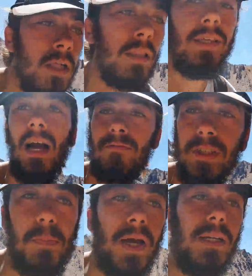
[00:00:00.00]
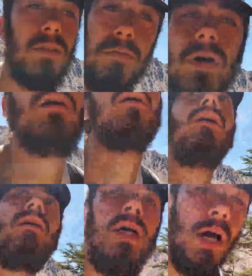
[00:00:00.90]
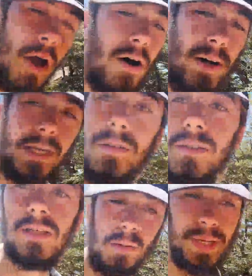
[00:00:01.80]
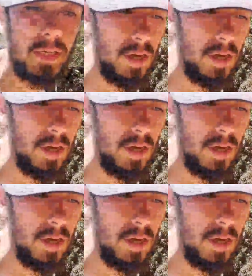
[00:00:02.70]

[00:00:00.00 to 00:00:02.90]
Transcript: the average pace of hikers is a bit